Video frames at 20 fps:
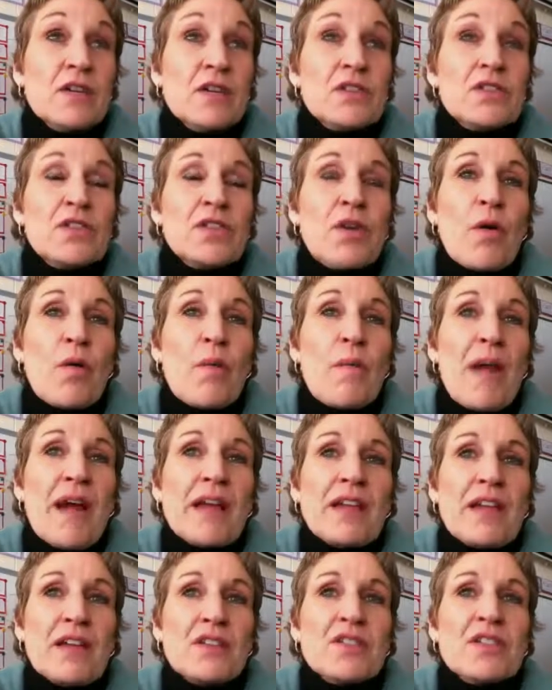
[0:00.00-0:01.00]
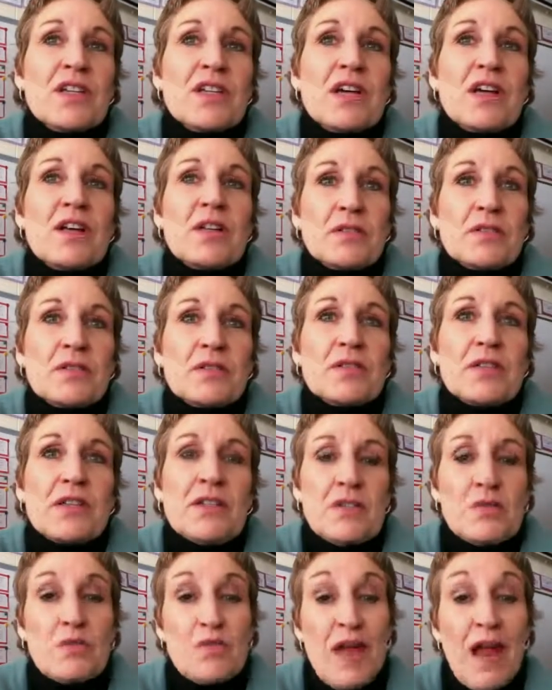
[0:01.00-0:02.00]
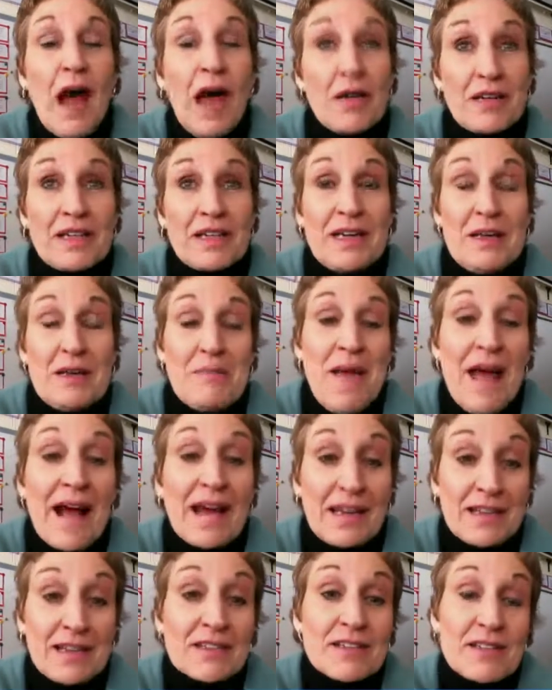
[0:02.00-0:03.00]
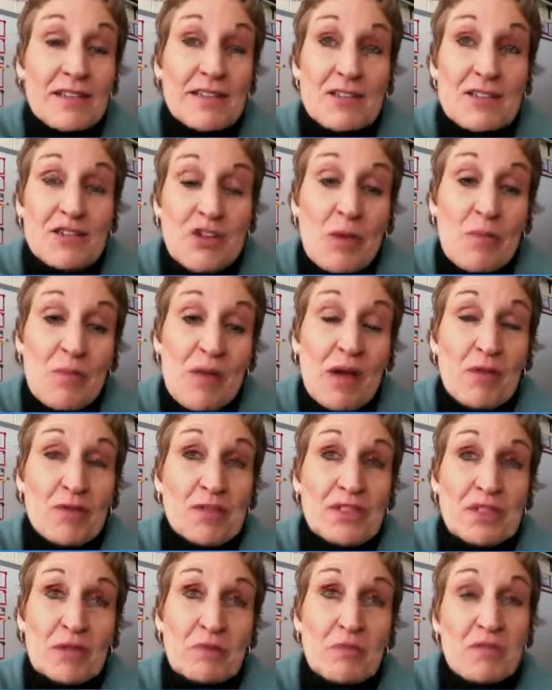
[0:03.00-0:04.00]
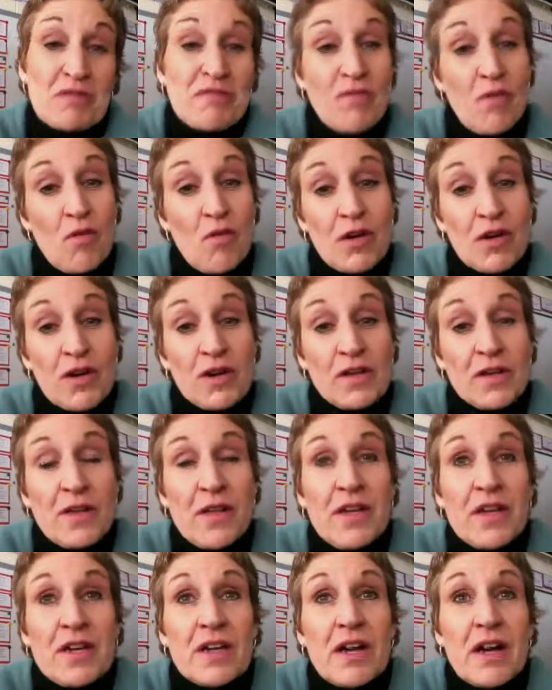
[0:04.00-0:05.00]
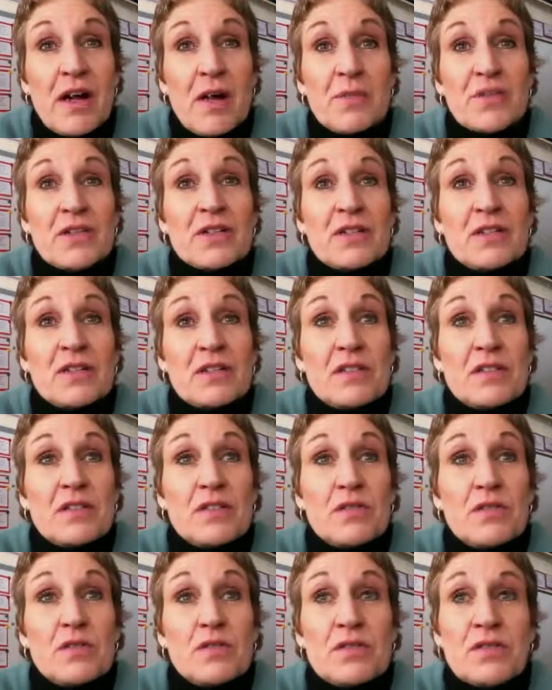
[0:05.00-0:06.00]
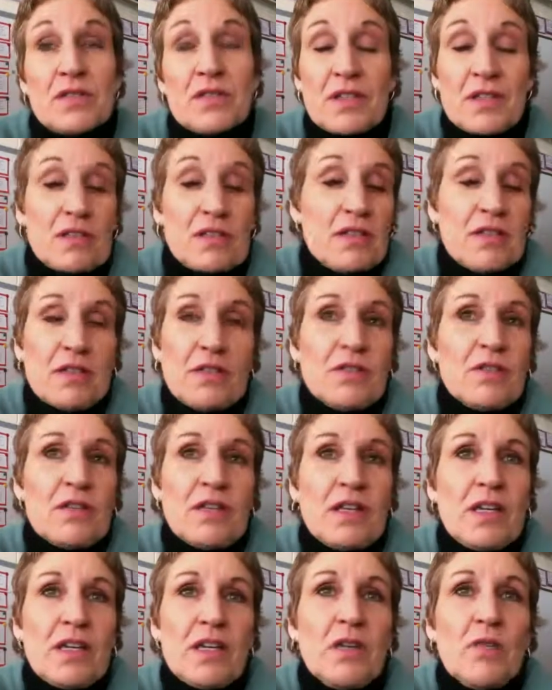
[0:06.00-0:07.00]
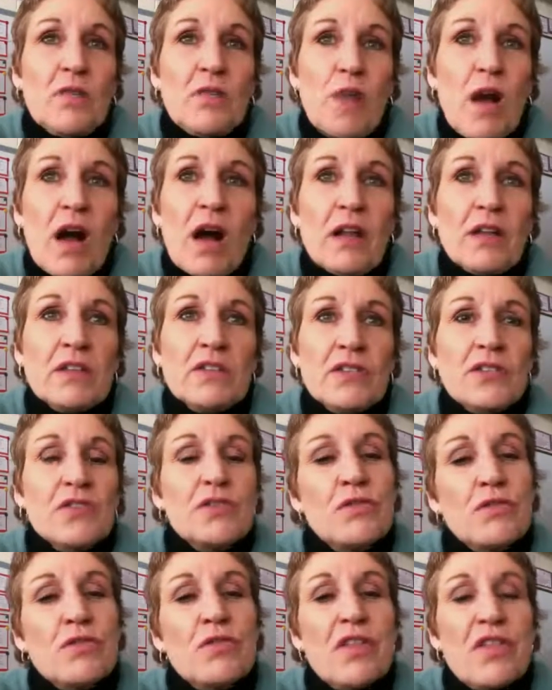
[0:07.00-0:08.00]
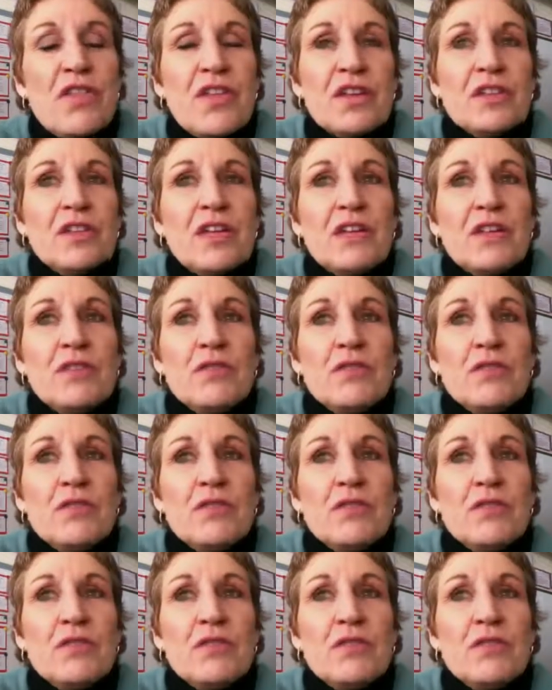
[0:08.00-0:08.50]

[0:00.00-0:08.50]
So my lifestyle is now to get back into the shape I was in before, to continue to eat well, just do the things that